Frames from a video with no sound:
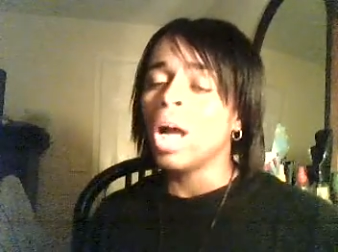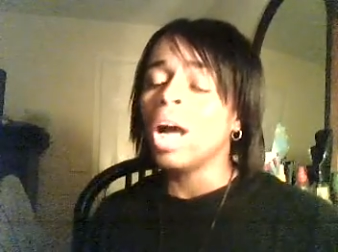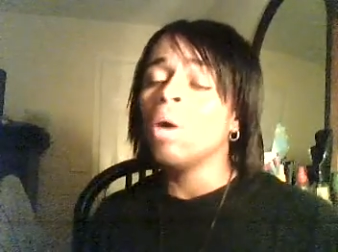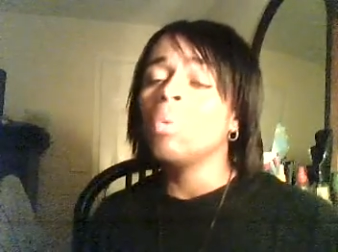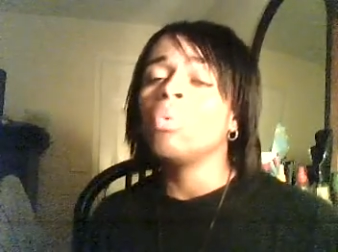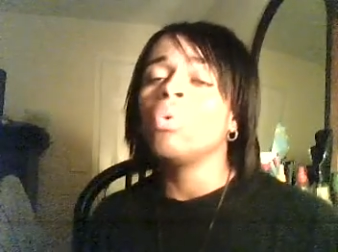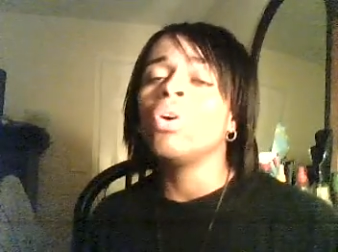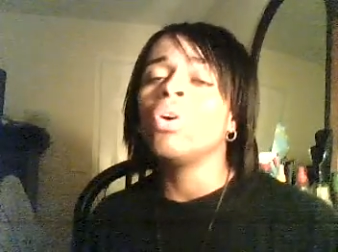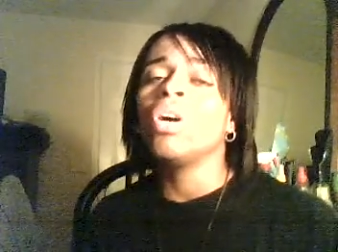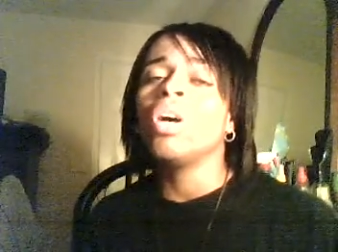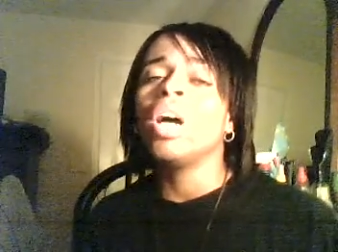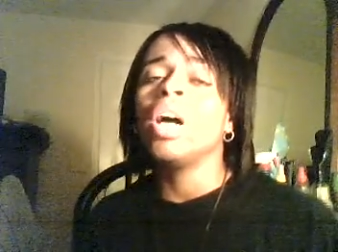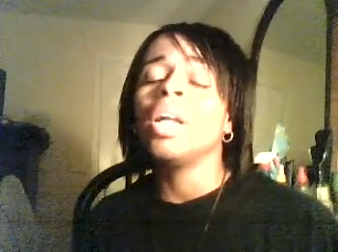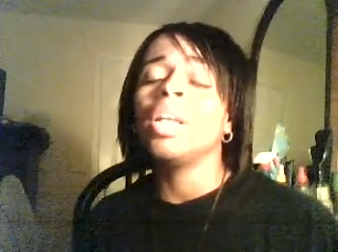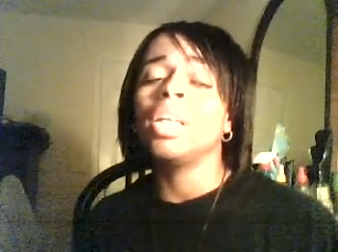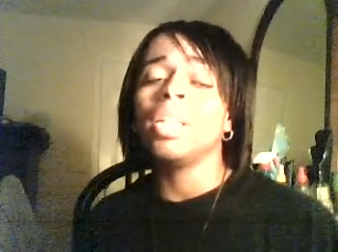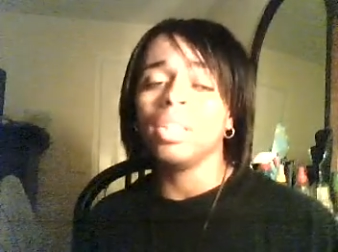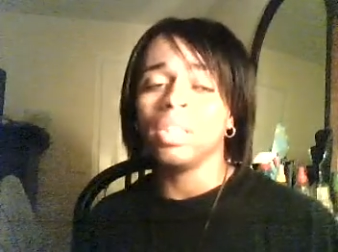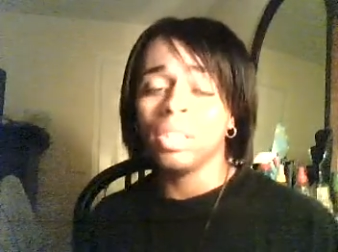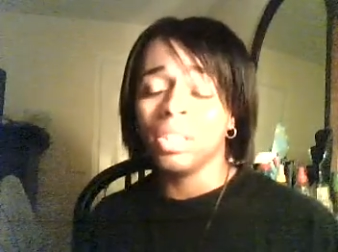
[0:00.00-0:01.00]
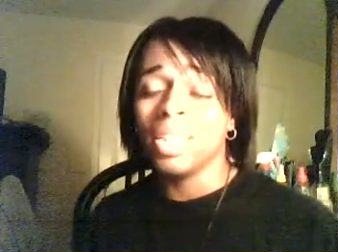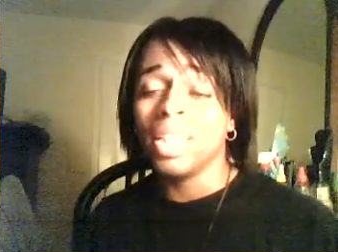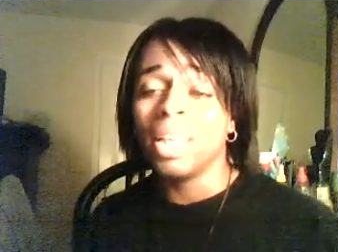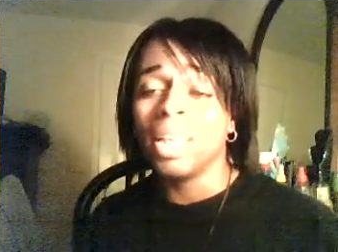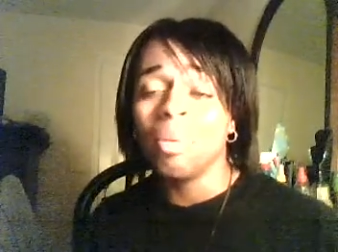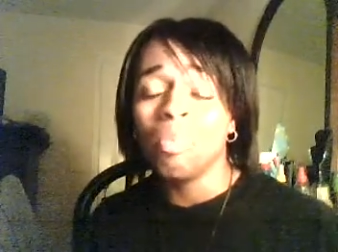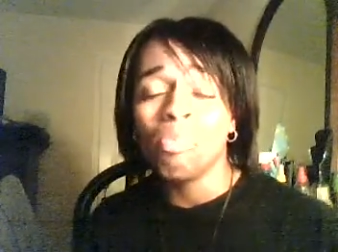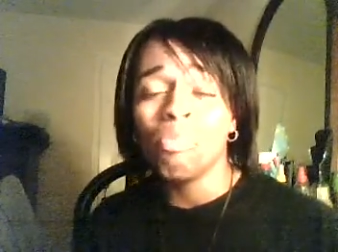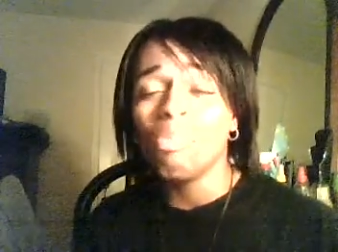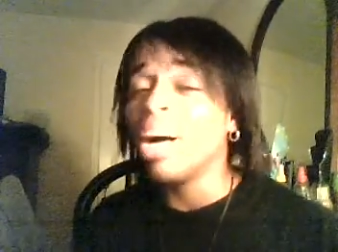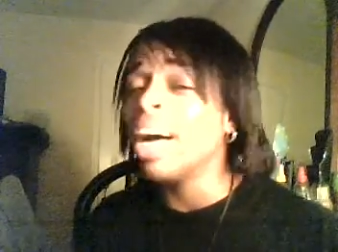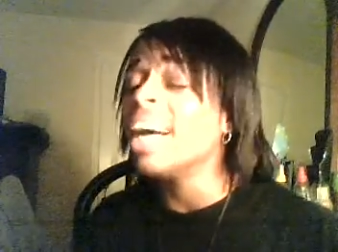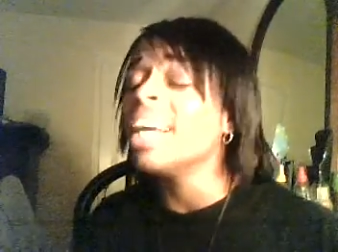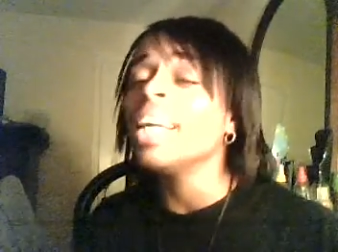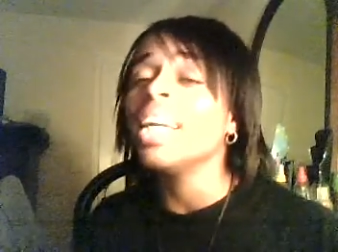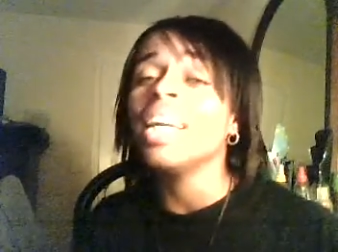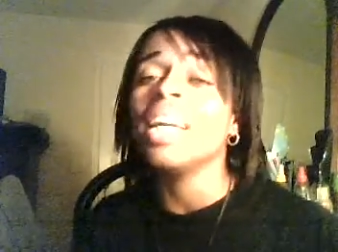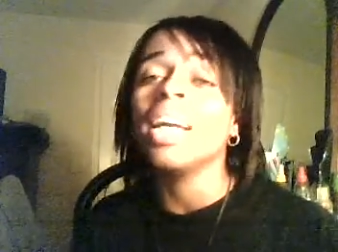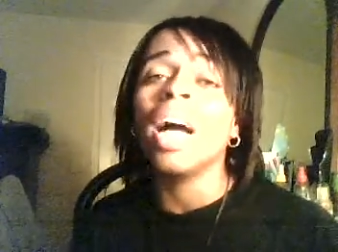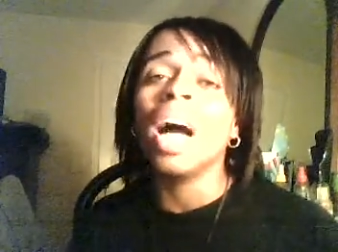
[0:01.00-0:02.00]
I wanna give
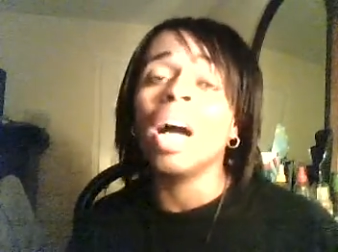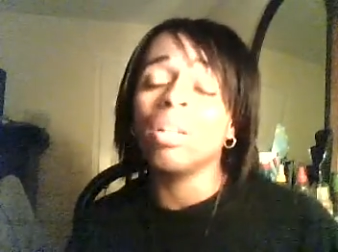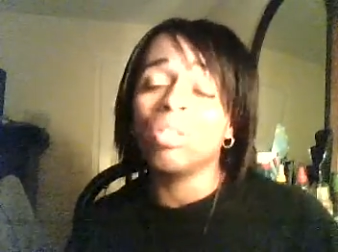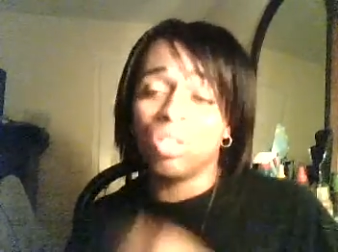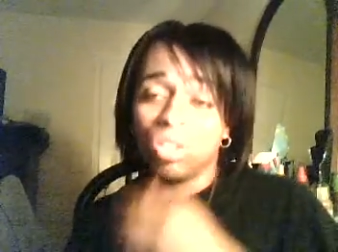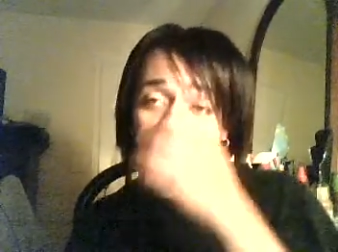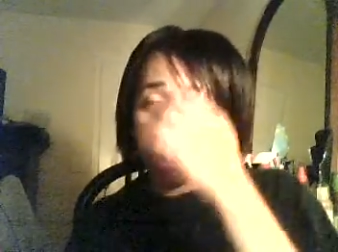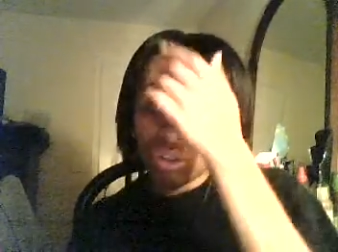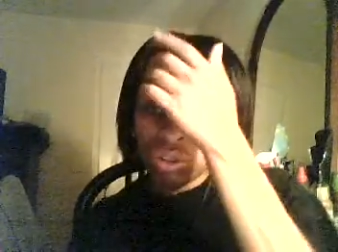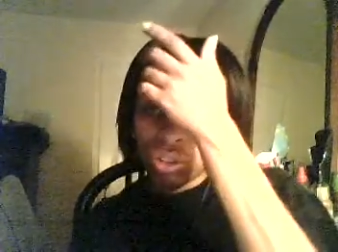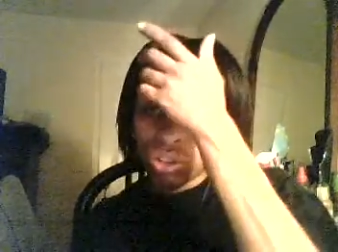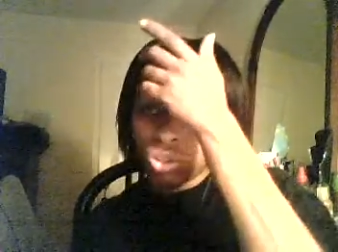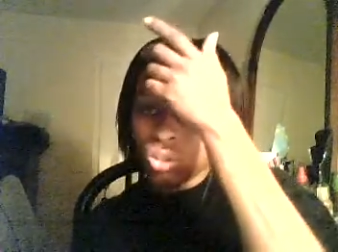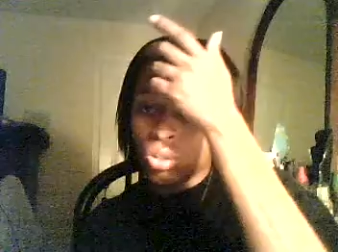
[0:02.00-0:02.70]
my all to you,